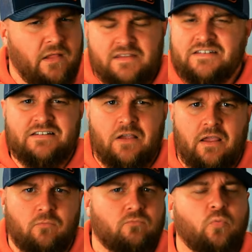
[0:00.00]
This is
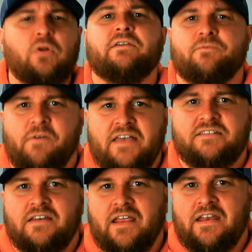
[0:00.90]
a really
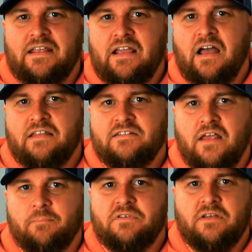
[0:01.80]
fascinating
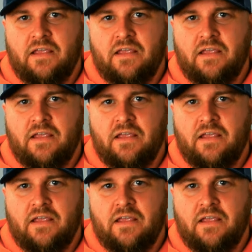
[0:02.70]
concept,